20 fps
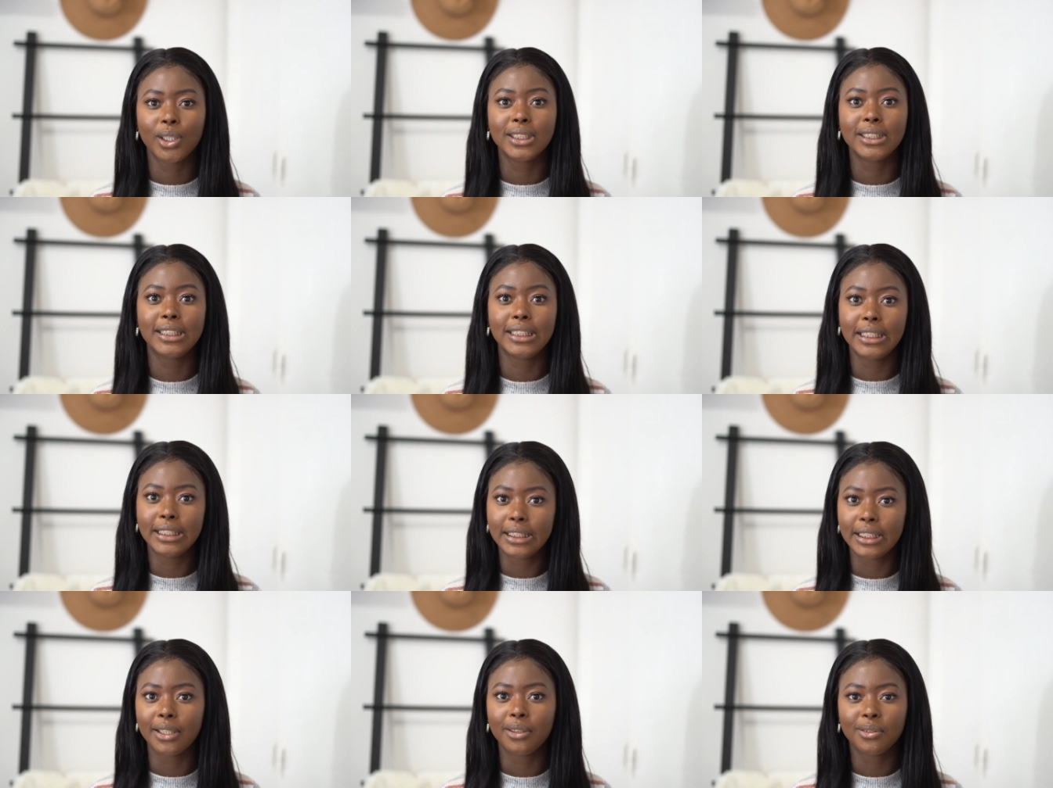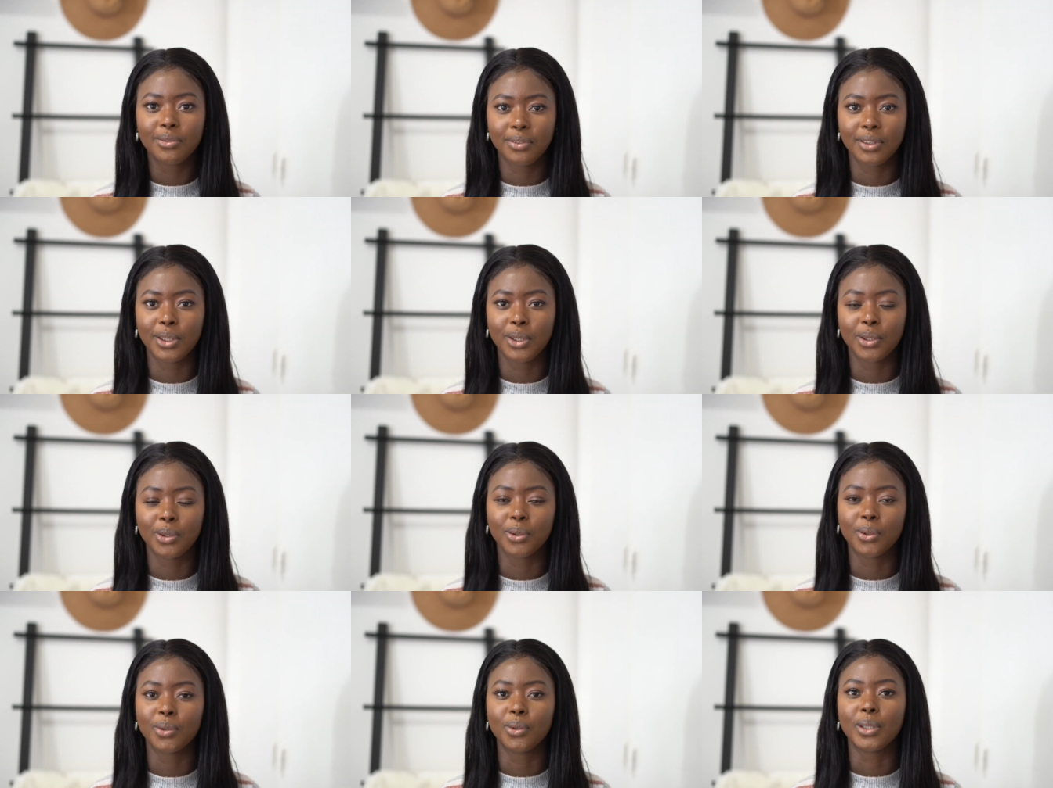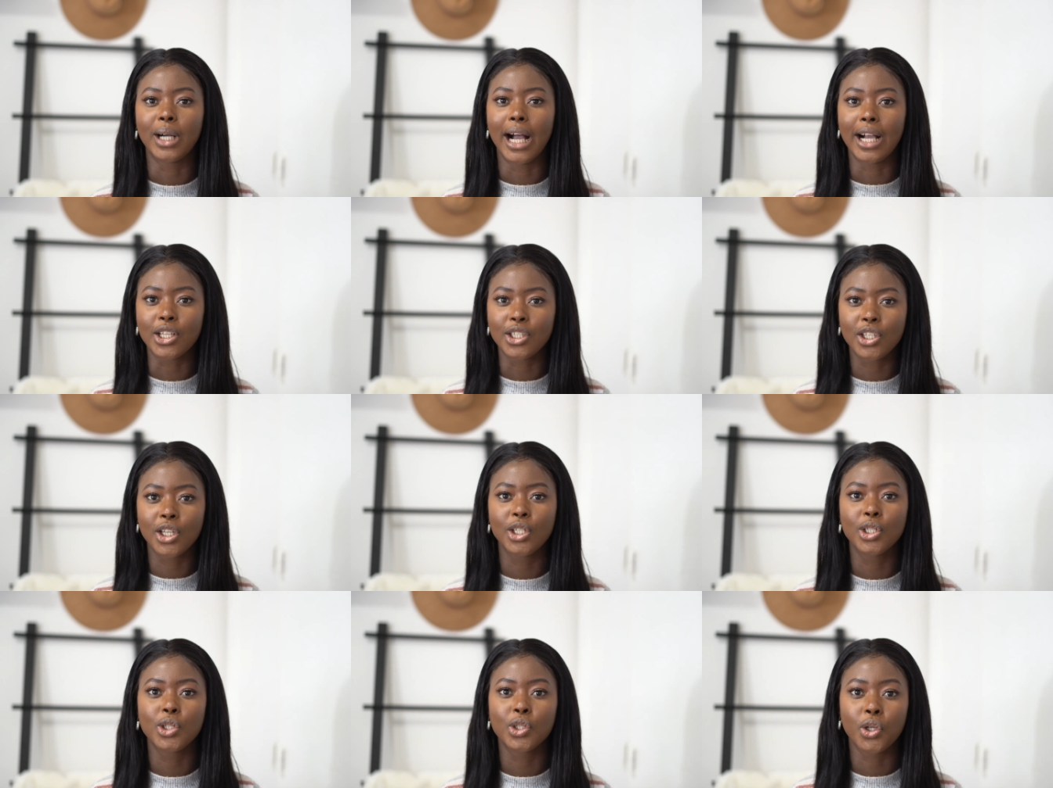detailed video,
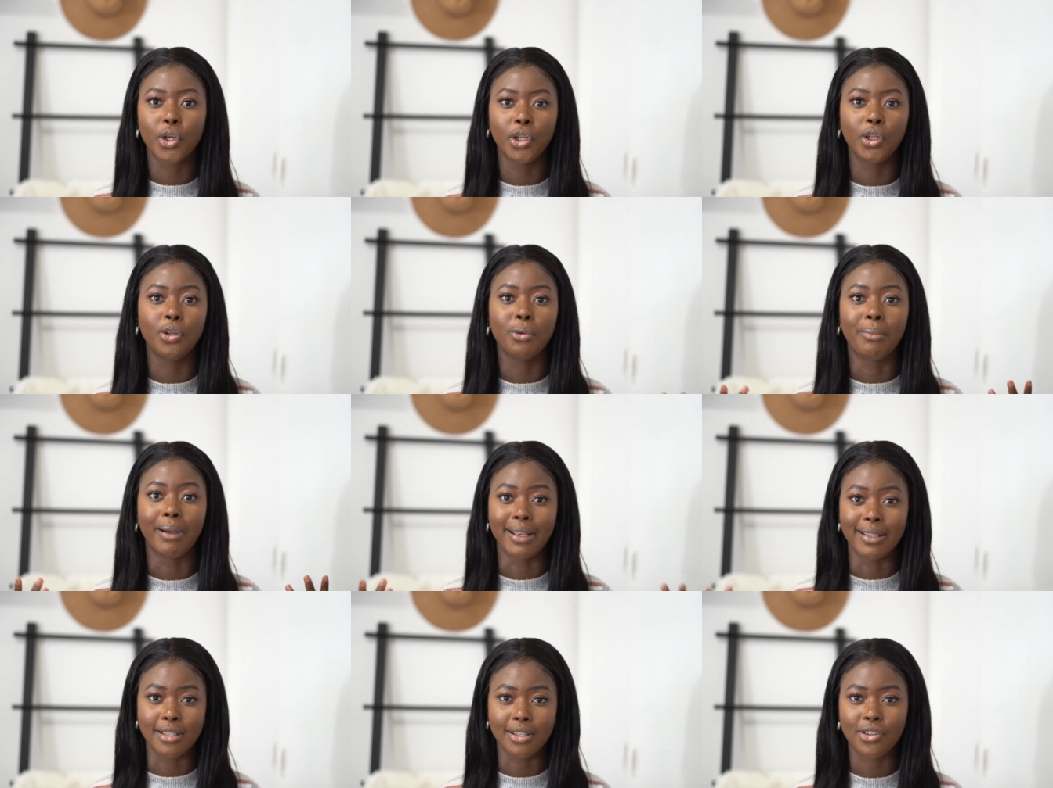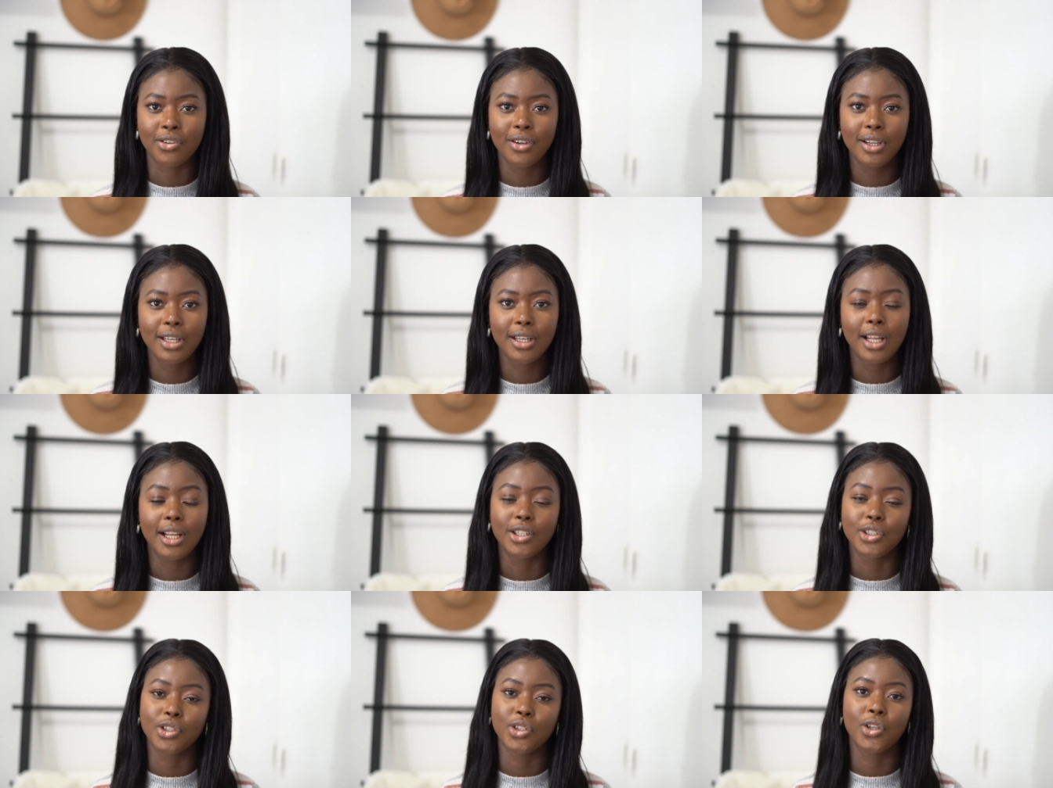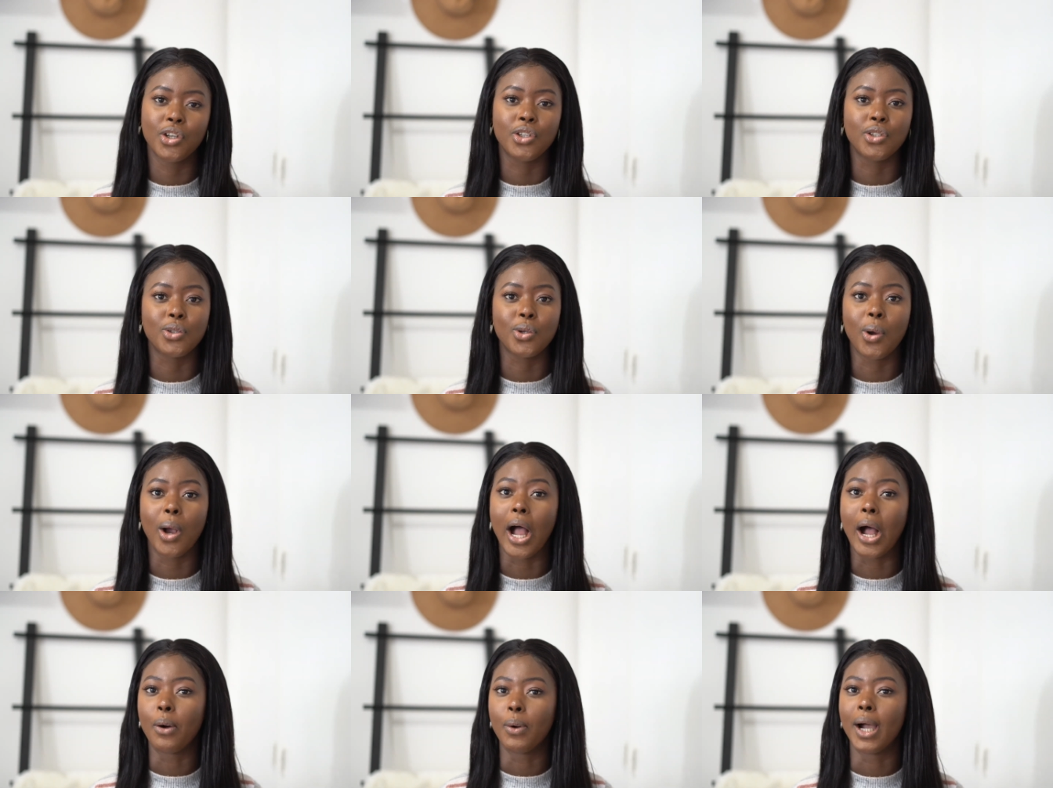actually showing you my screen and showing
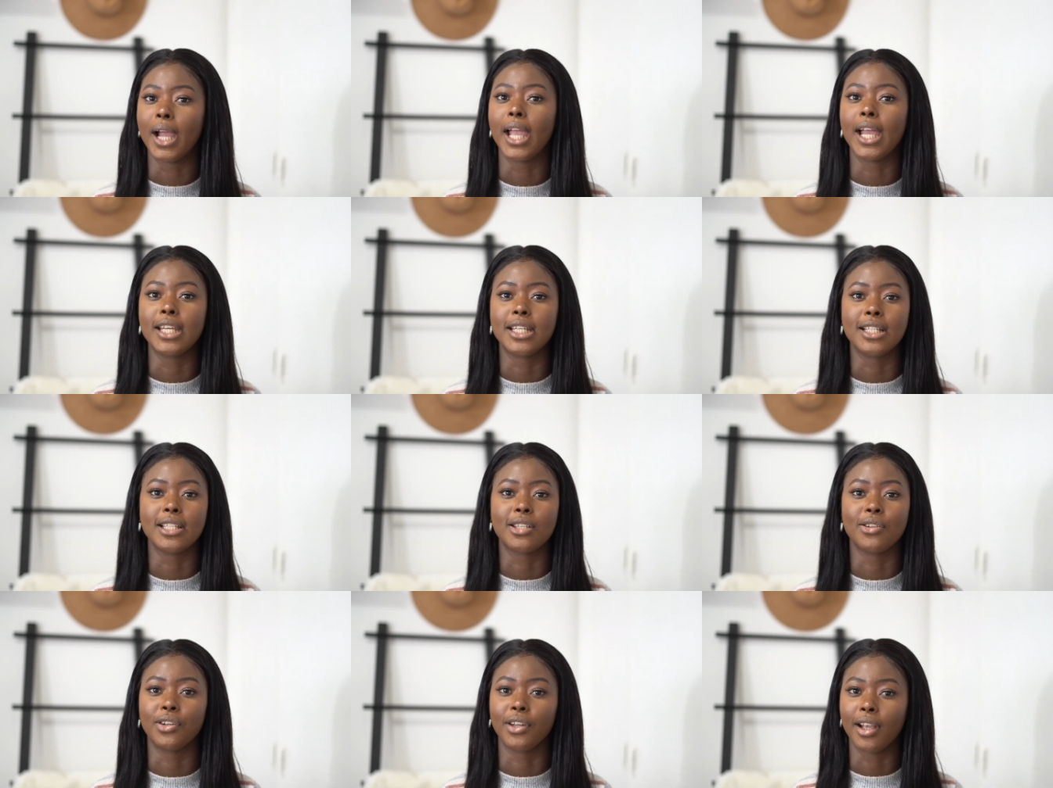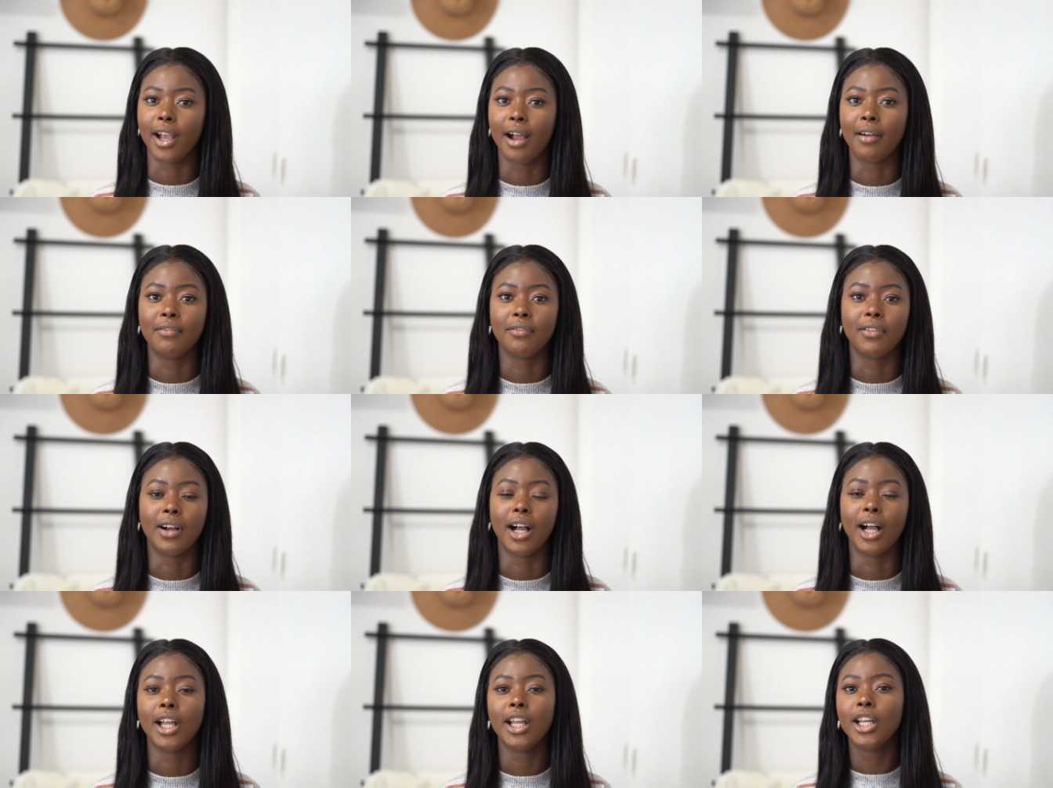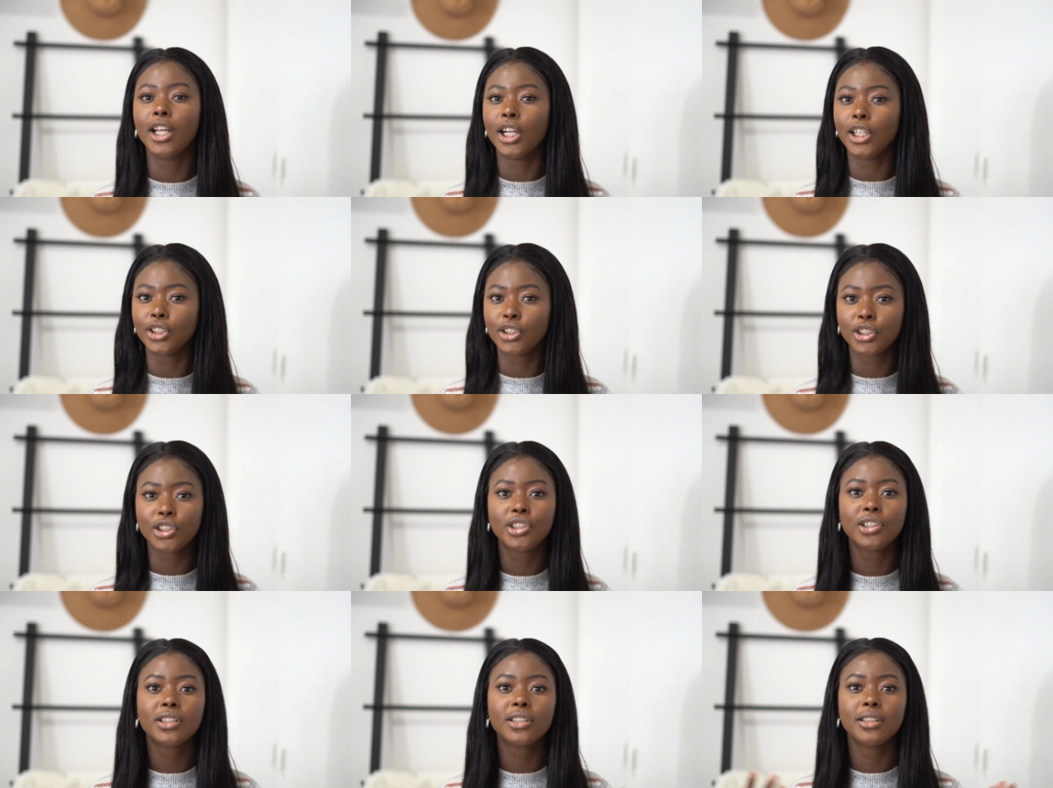you how I edit on Canva, and
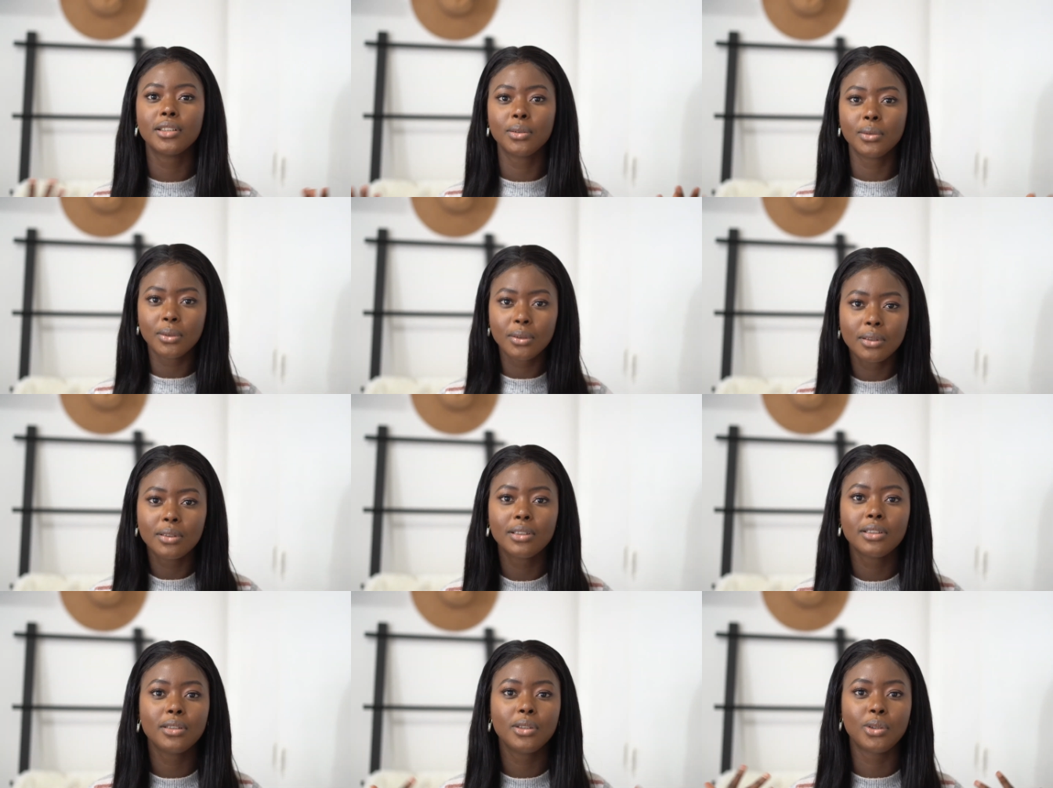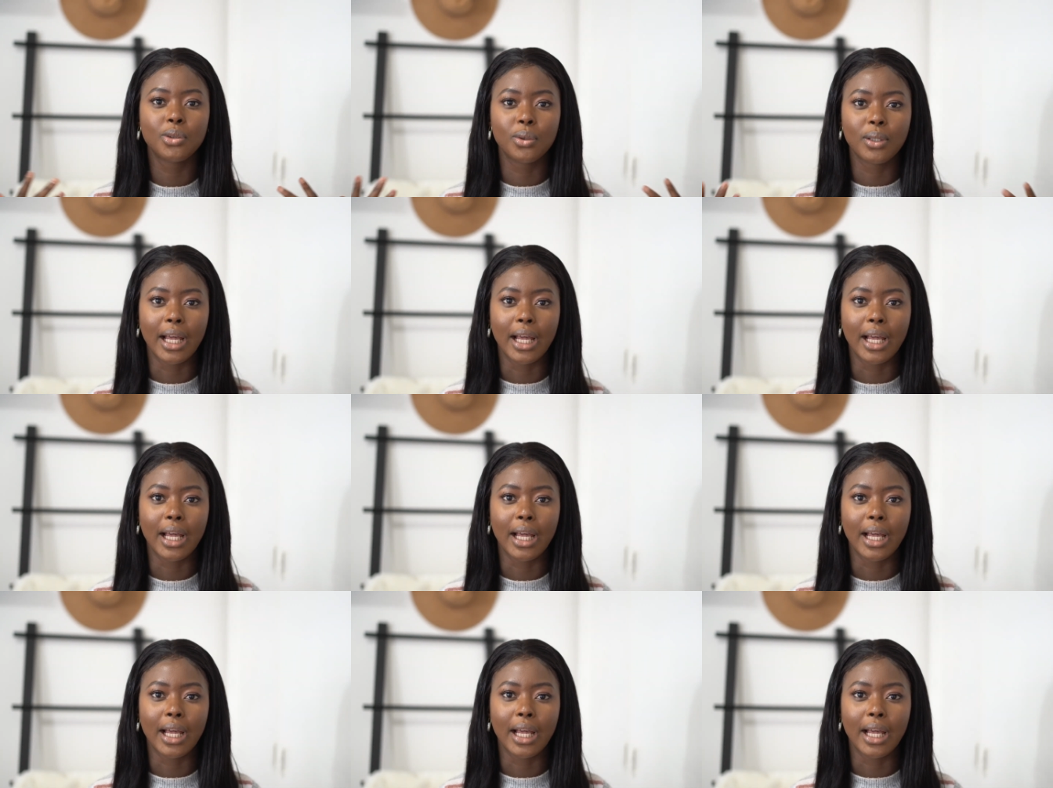just do